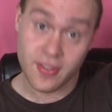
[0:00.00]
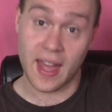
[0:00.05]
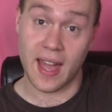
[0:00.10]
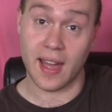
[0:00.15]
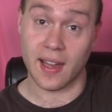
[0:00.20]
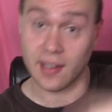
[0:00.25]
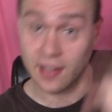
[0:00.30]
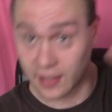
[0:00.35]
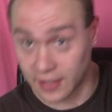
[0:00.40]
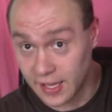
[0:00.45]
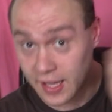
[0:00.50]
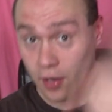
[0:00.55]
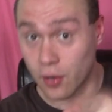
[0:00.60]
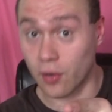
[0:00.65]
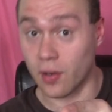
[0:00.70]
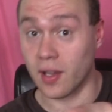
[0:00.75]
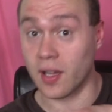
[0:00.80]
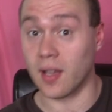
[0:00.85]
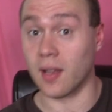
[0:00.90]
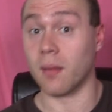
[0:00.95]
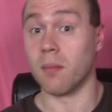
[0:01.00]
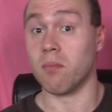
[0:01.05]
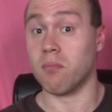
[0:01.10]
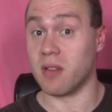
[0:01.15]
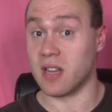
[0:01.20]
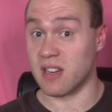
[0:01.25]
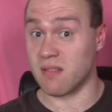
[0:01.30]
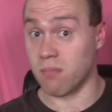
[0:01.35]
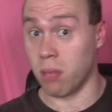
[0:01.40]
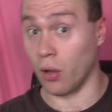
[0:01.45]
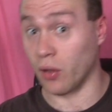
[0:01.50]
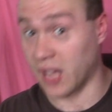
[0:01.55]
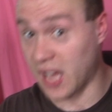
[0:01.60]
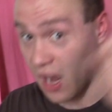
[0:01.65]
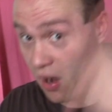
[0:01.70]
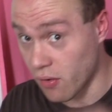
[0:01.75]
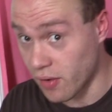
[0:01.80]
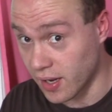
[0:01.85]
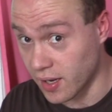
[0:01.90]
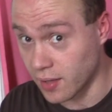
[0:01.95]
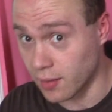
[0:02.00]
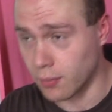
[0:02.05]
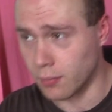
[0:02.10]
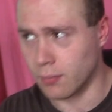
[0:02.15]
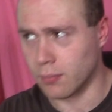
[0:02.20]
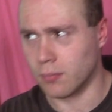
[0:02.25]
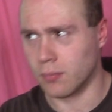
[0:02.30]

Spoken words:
that, literally, but in Bulgarian.